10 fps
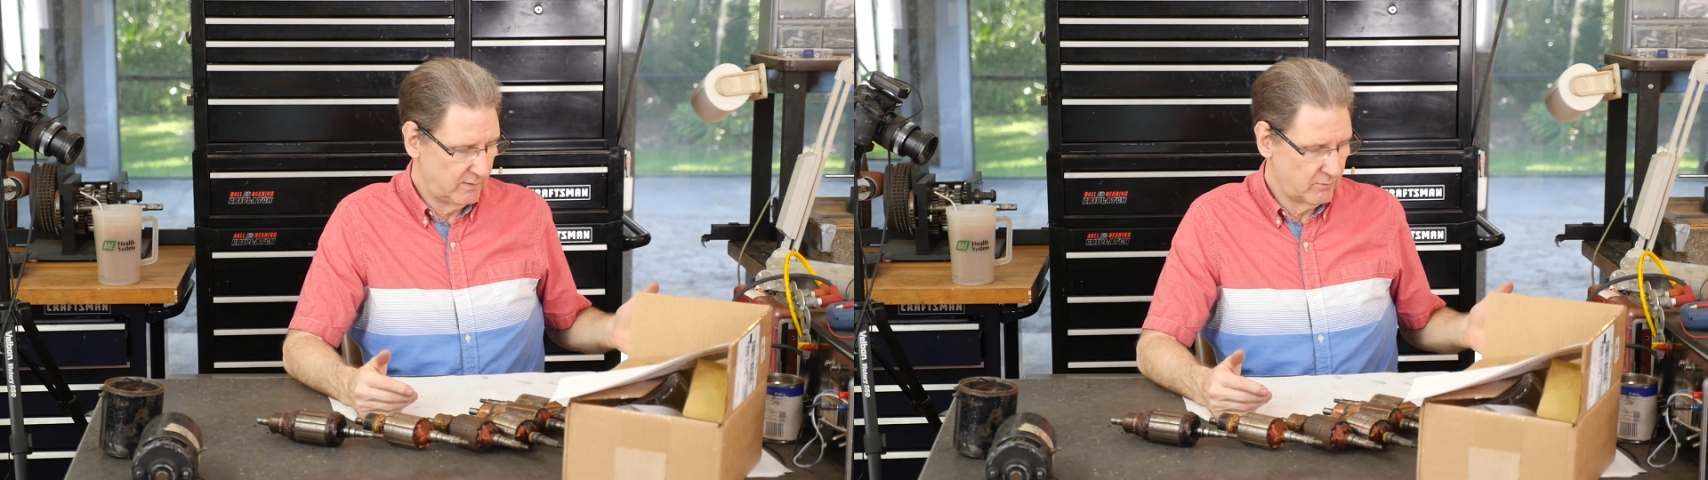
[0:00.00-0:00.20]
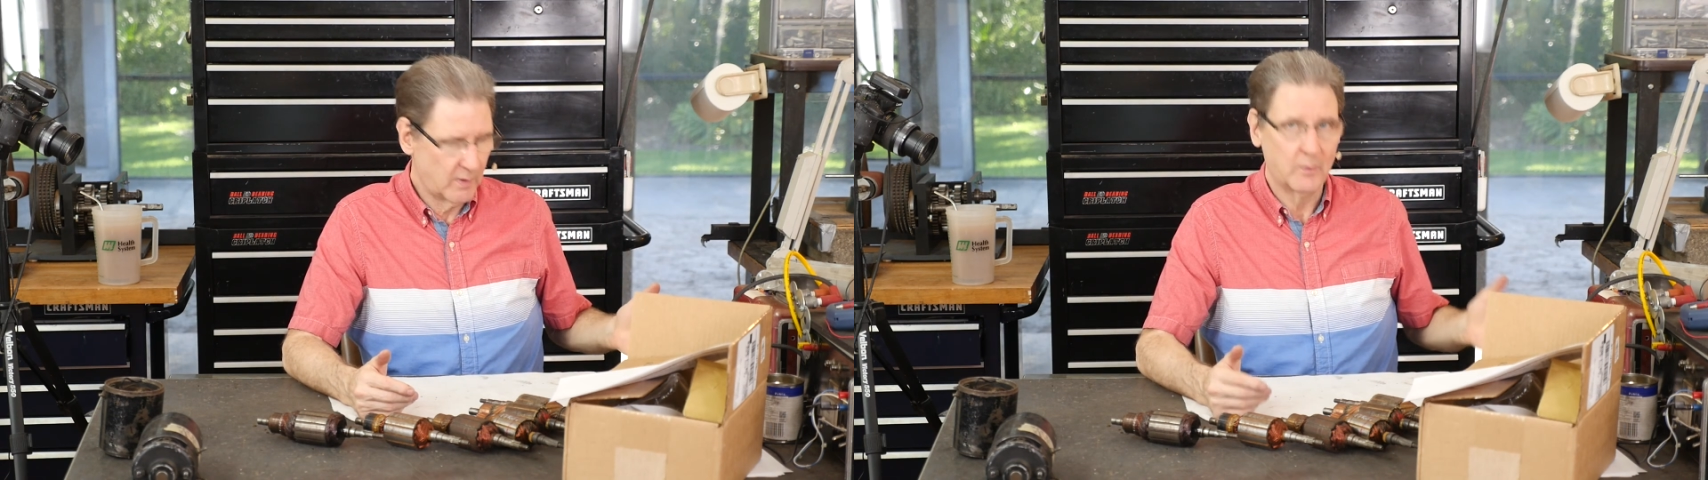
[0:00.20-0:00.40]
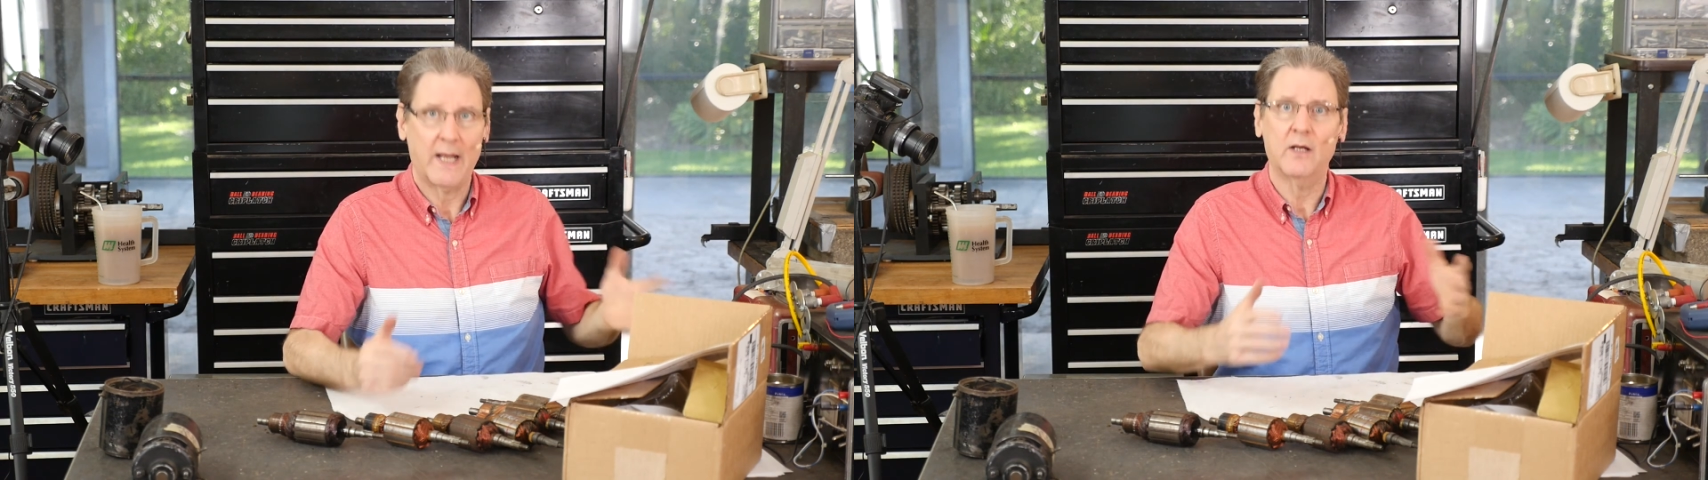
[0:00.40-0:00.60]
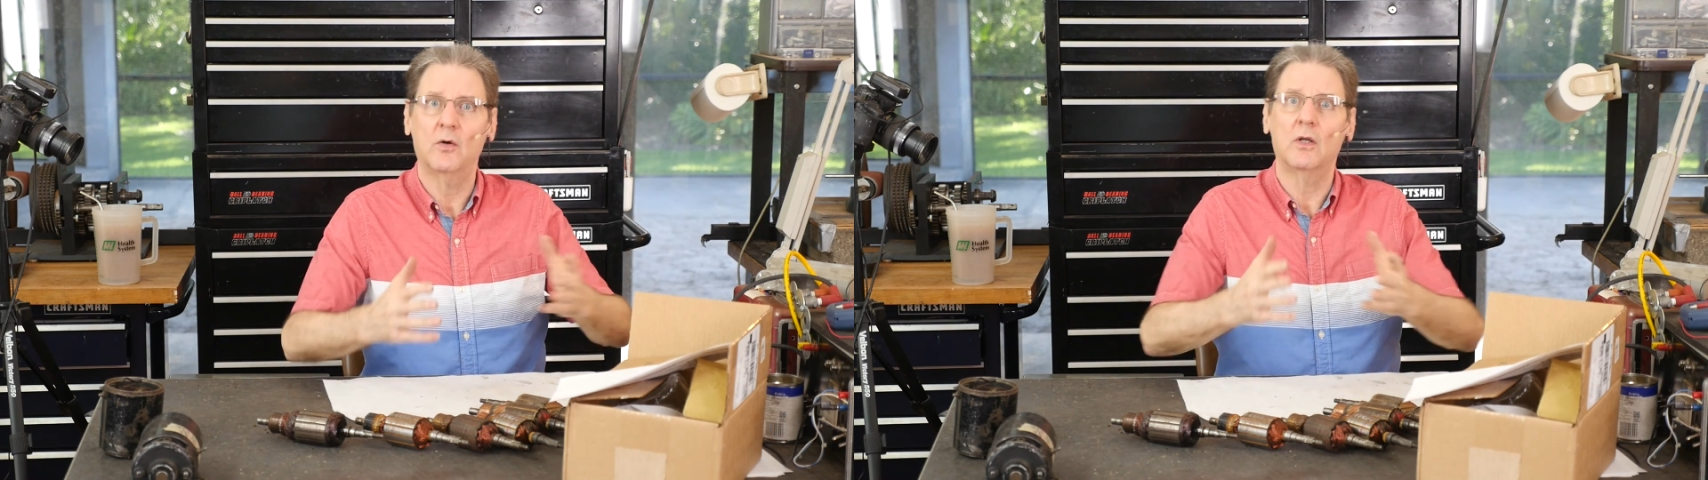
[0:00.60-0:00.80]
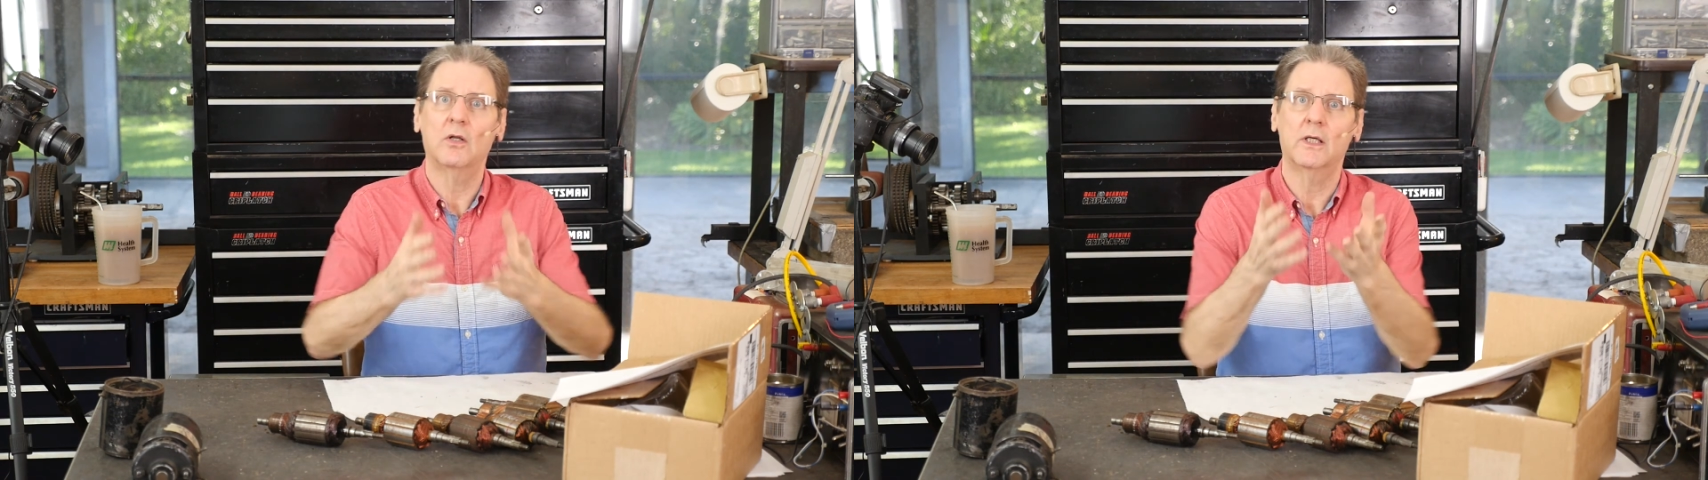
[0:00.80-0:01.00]
when I
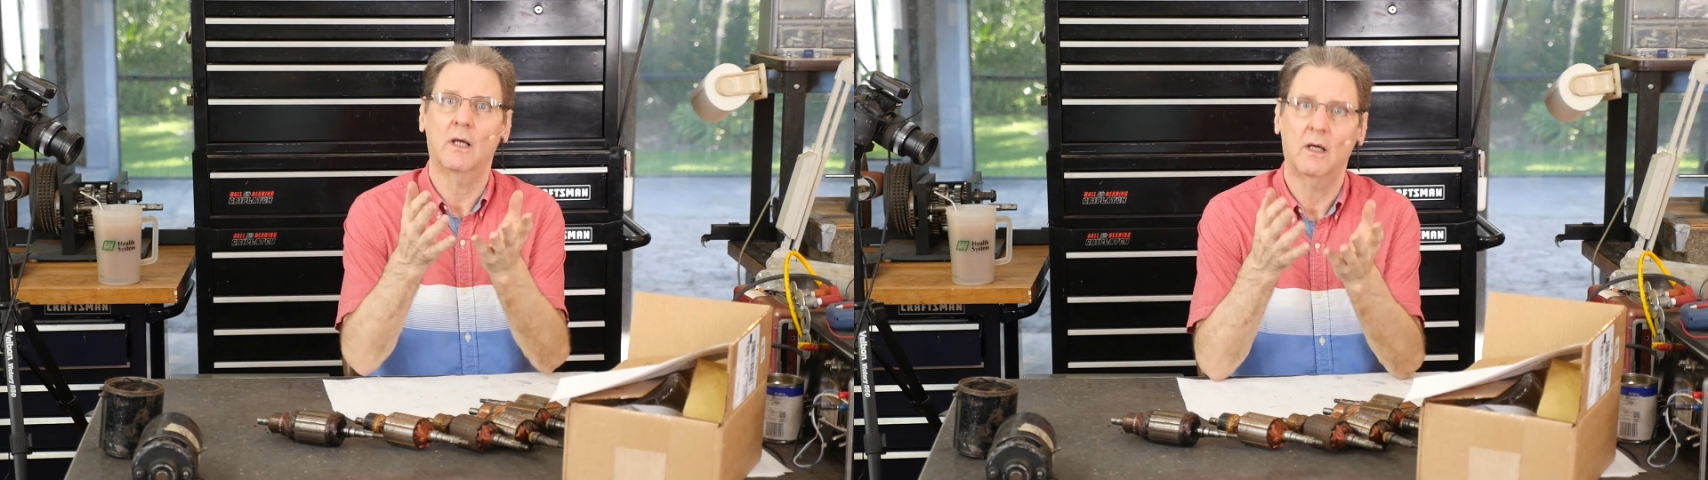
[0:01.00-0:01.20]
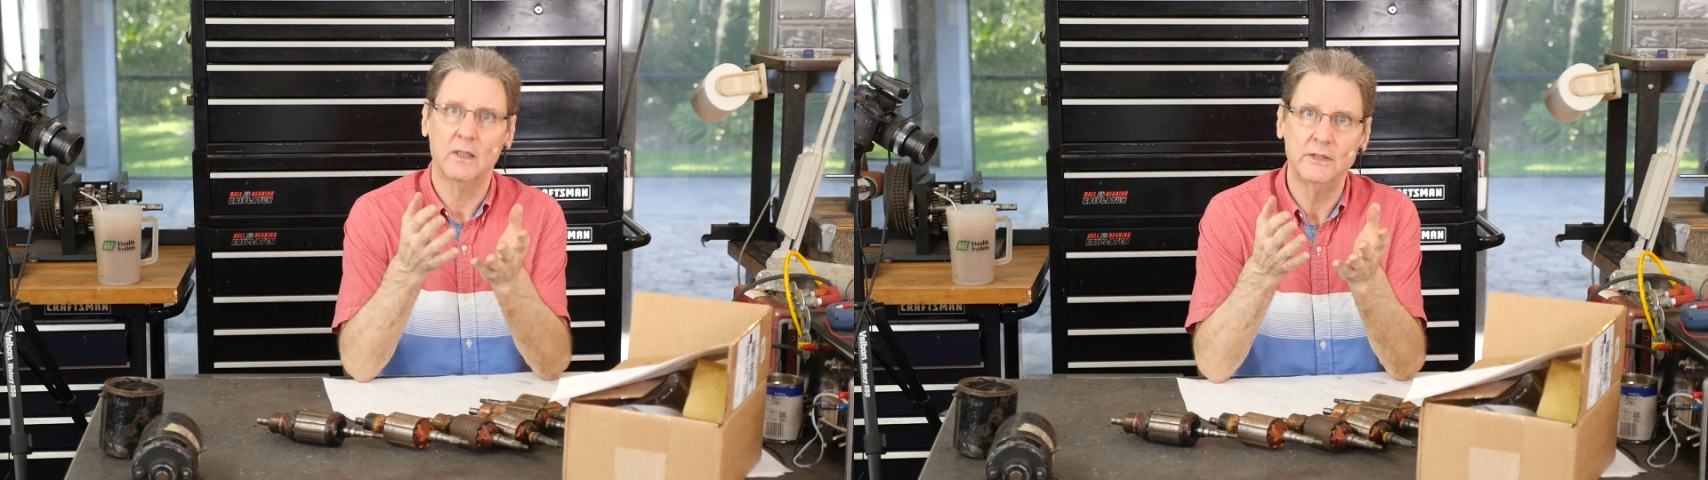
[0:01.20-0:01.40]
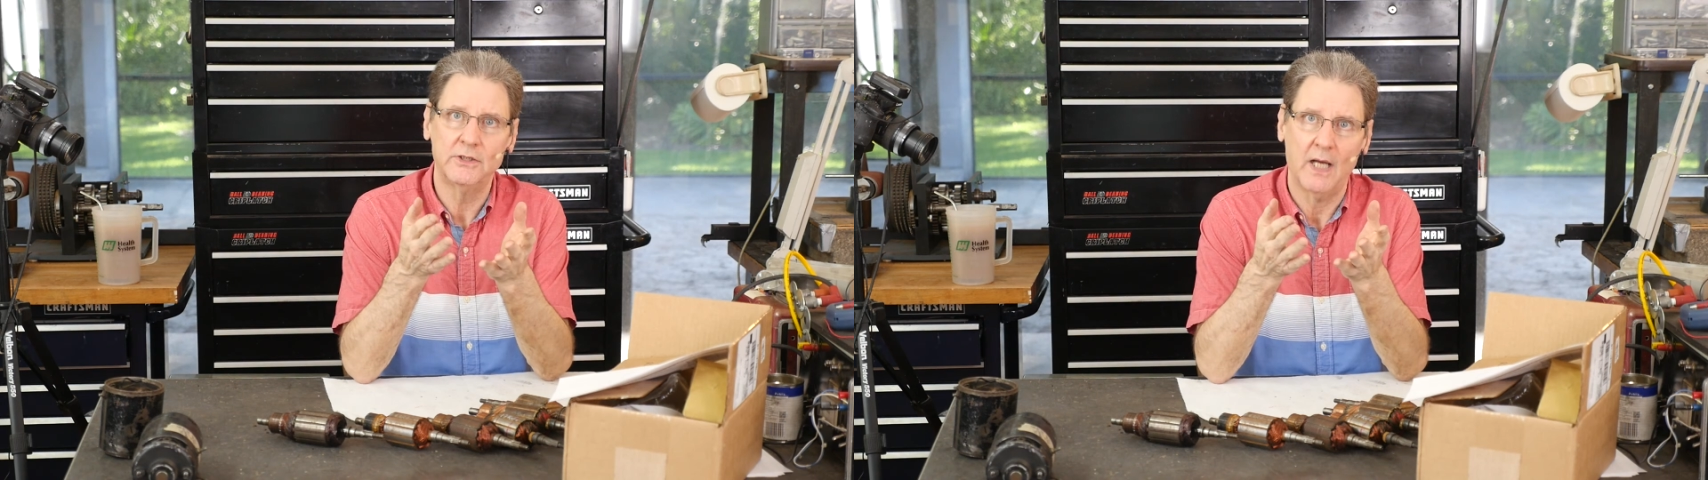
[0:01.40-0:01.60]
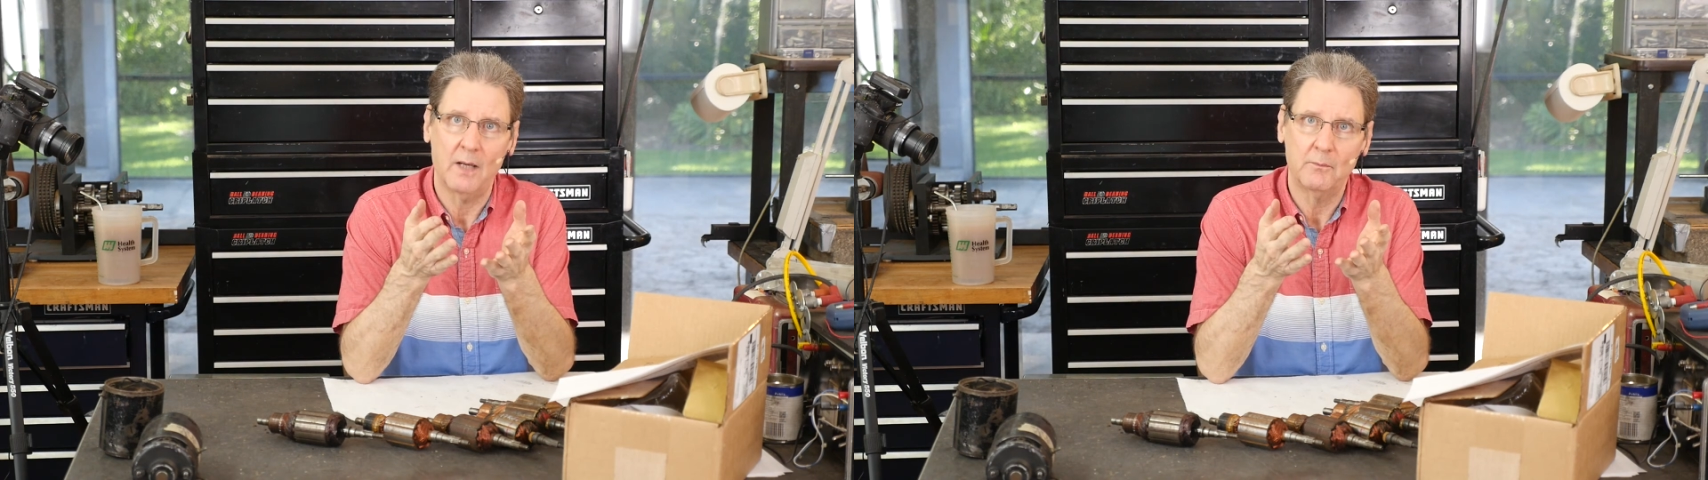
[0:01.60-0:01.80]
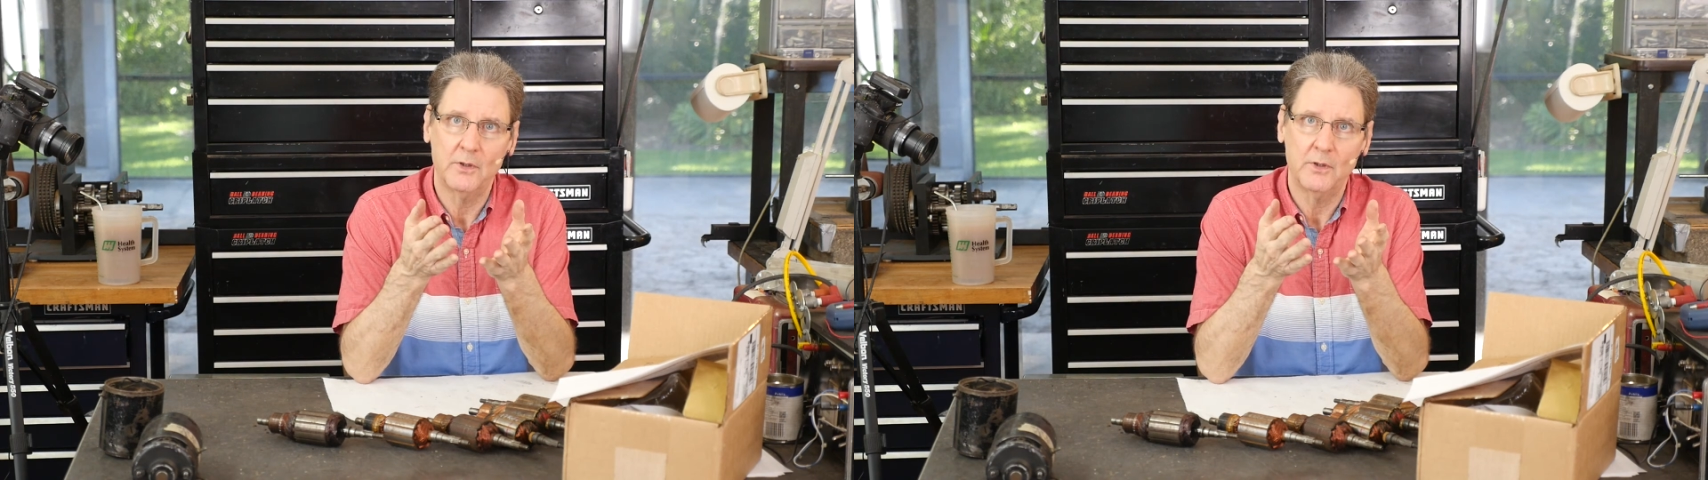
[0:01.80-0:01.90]
go to look at a Harley shop,